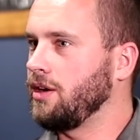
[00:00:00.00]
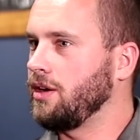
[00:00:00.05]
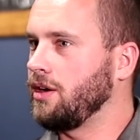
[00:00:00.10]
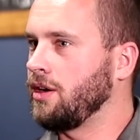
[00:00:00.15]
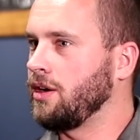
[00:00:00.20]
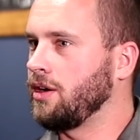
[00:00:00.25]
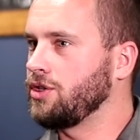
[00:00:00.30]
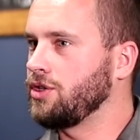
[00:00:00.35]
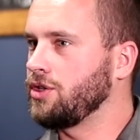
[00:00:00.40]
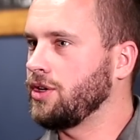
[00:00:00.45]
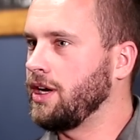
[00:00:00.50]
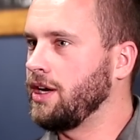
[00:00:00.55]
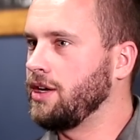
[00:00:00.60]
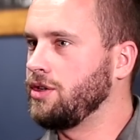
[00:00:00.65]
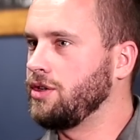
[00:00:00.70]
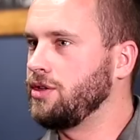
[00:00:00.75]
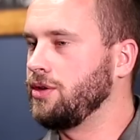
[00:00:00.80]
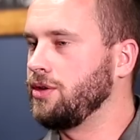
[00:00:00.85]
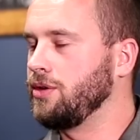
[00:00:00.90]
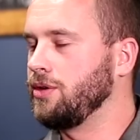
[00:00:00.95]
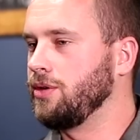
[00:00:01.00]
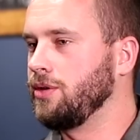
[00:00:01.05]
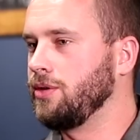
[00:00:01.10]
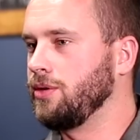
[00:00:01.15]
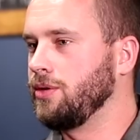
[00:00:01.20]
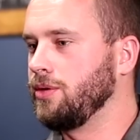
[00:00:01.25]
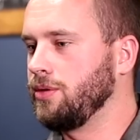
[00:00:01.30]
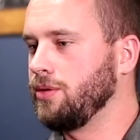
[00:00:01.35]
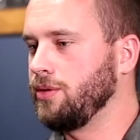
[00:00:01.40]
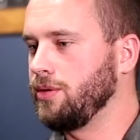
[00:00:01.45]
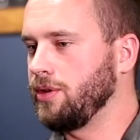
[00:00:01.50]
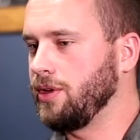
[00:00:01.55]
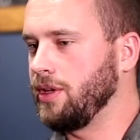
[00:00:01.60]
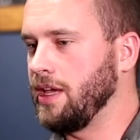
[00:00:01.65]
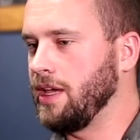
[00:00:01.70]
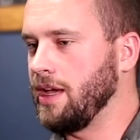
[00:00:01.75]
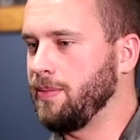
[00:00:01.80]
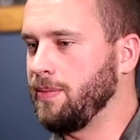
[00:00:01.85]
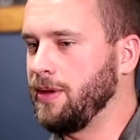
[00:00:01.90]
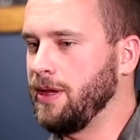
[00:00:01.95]
are trying to
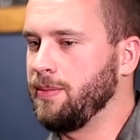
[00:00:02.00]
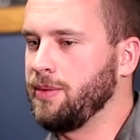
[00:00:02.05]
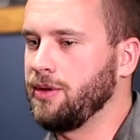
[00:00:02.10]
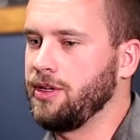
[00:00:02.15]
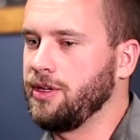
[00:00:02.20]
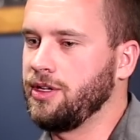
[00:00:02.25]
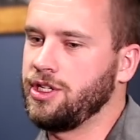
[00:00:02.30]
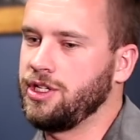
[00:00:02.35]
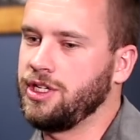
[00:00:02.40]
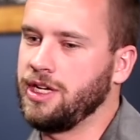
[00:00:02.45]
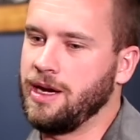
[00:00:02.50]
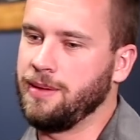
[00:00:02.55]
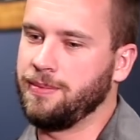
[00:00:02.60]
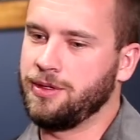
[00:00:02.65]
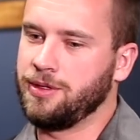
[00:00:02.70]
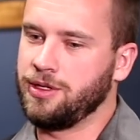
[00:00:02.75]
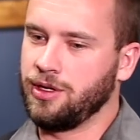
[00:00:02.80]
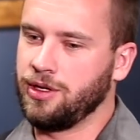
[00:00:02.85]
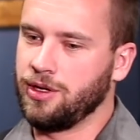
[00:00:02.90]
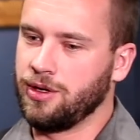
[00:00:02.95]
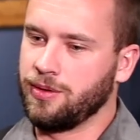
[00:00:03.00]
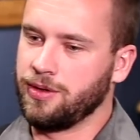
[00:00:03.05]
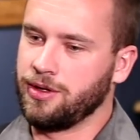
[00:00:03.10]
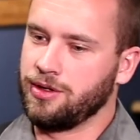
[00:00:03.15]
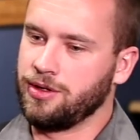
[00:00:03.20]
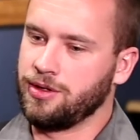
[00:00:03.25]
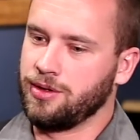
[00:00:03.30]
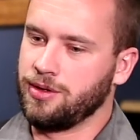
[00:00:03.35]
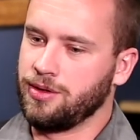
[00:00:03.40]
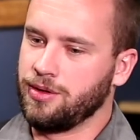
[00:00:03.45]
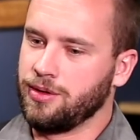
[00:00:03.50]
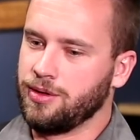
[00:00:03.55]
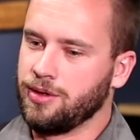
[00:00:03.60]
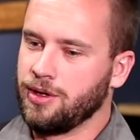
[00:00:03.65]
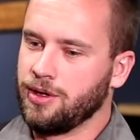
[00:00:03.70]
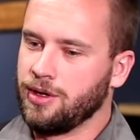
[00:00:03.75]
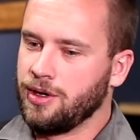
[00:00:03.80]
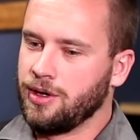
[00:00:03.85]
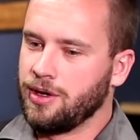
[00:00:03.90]
get people in shape to go and do